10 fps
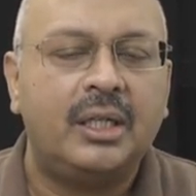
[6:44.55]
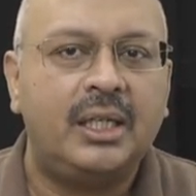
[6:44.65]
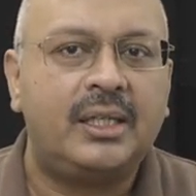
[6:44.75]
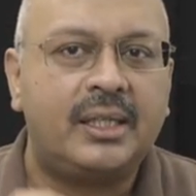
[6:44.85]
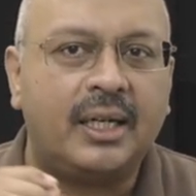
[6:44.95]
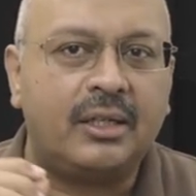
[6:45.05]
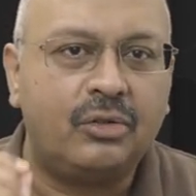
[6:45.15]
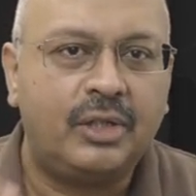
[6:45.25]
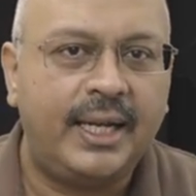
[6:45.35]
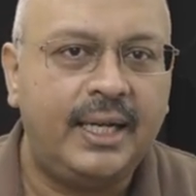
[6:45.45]
is set
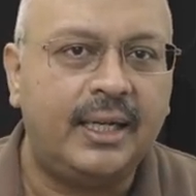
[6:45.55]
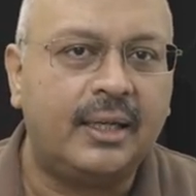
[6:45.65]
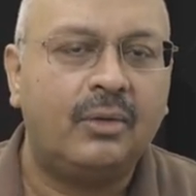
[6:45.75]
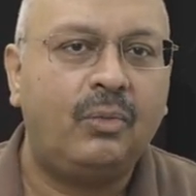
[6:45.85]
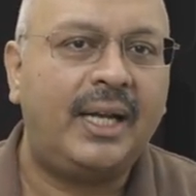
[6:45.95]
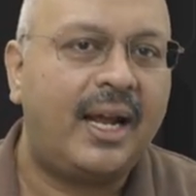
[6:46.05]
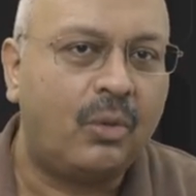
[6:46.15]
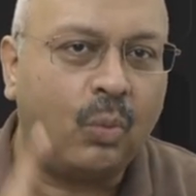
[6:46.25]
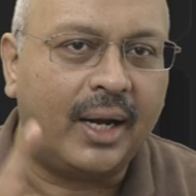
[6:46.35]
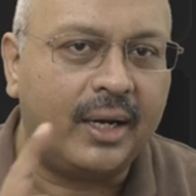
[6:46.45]
to daily, we'll
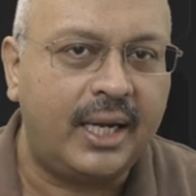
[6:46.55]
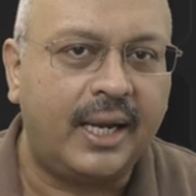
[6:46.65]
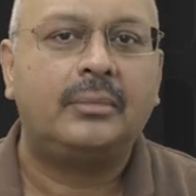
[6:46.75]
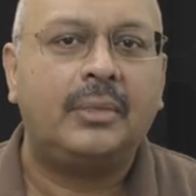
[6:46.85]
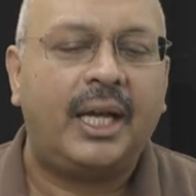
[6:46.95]
add one day.